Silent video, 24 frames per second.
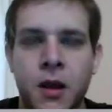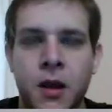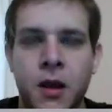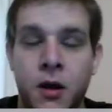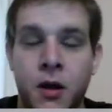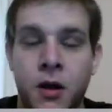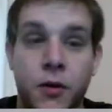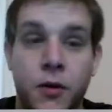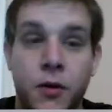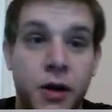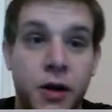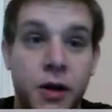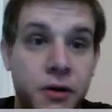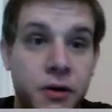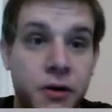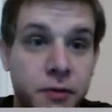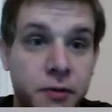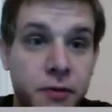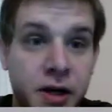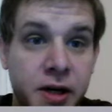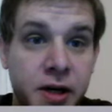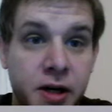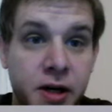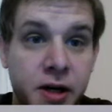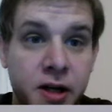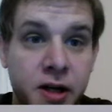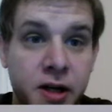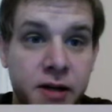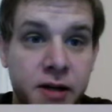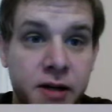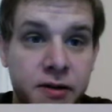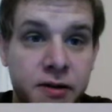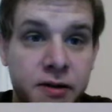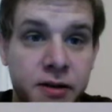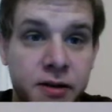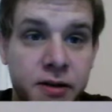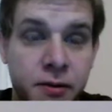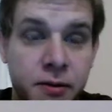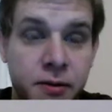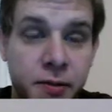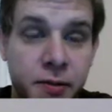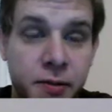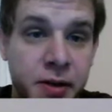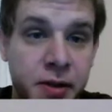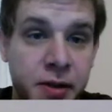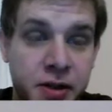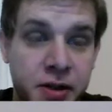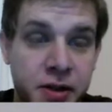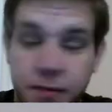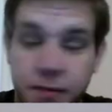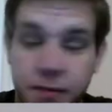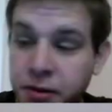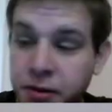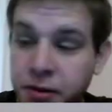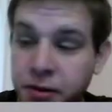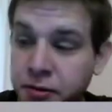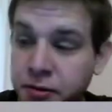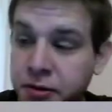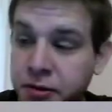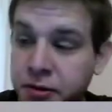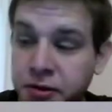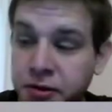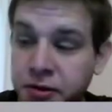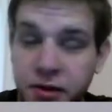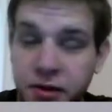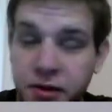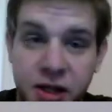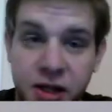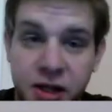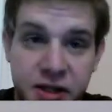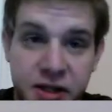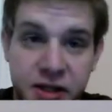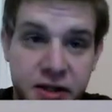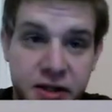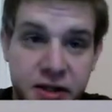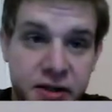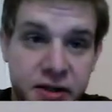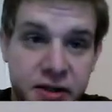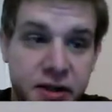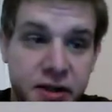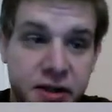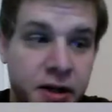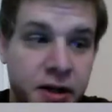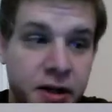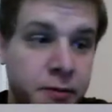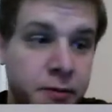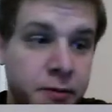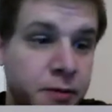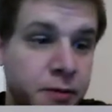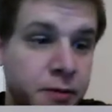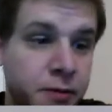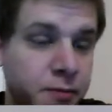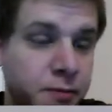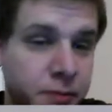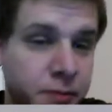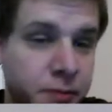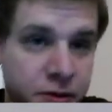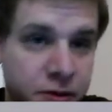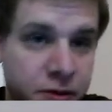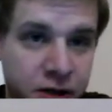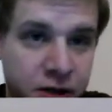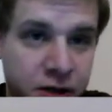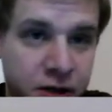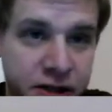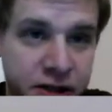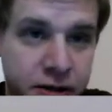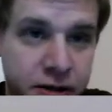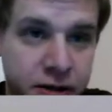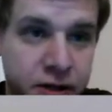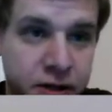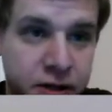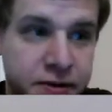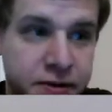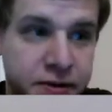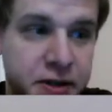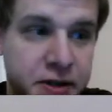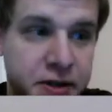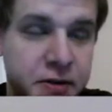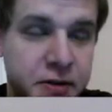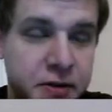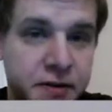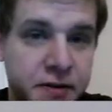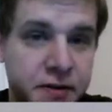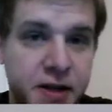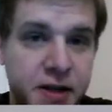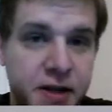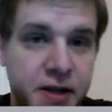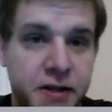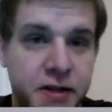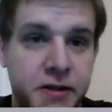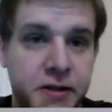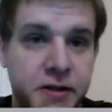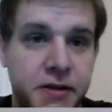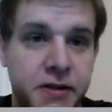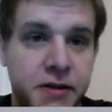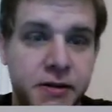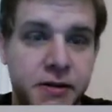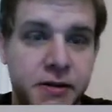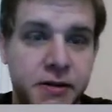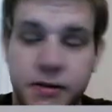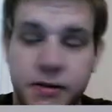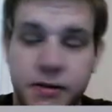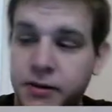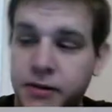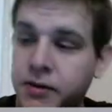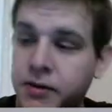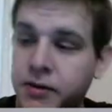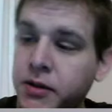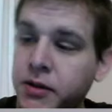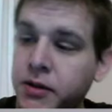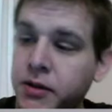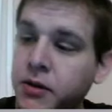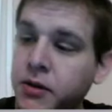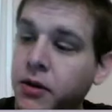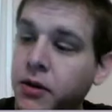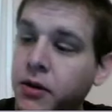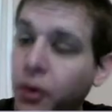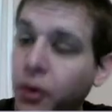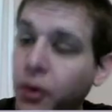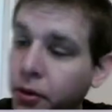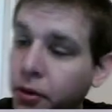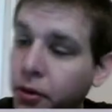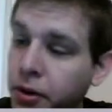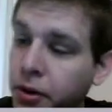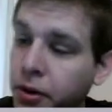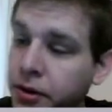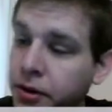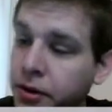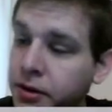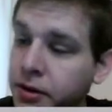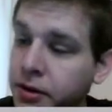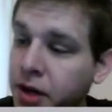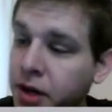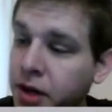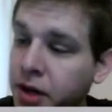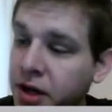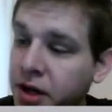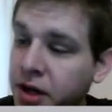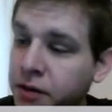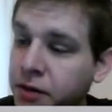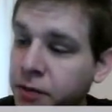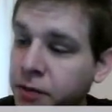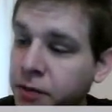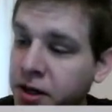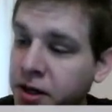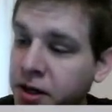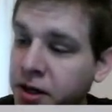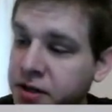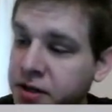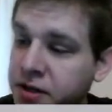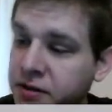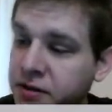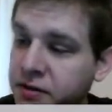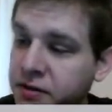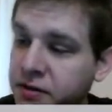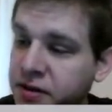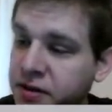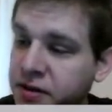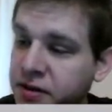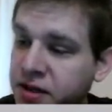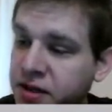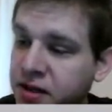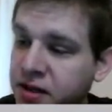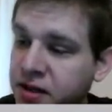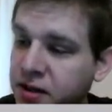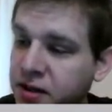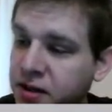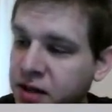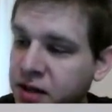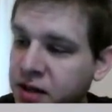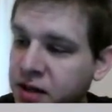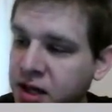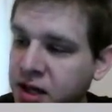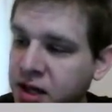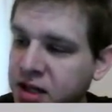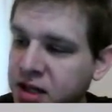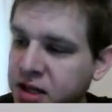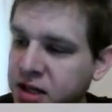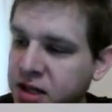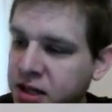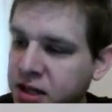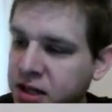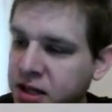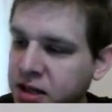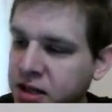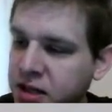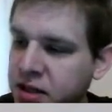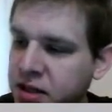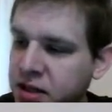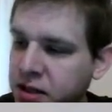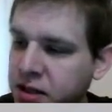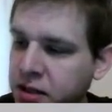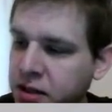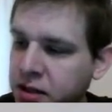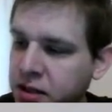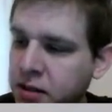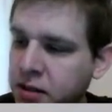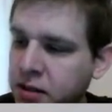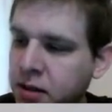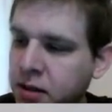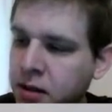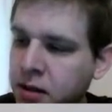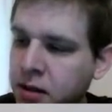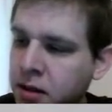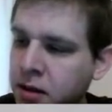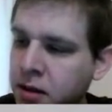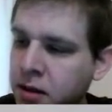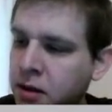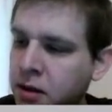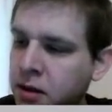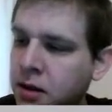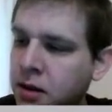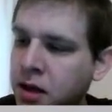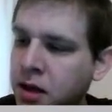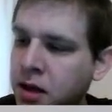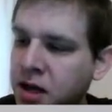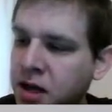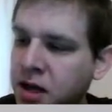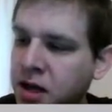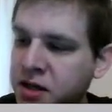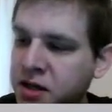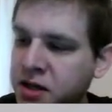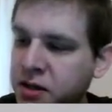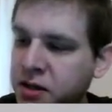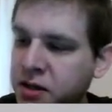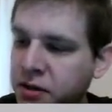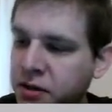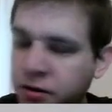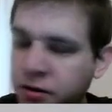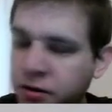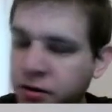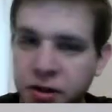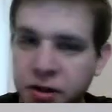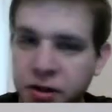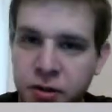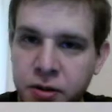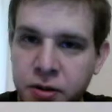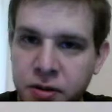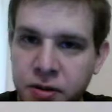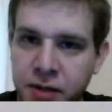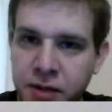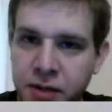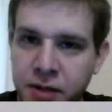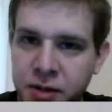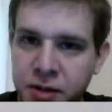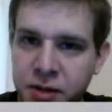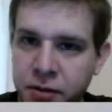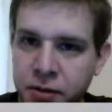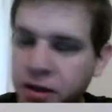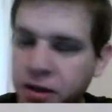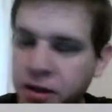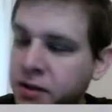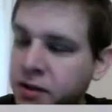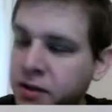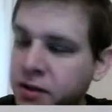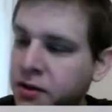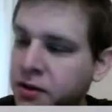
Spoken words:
Well, I could write it all out, and it would be some huge list, and I would cross out all the 0 divisors. Or I could write 96 as 32 times 3.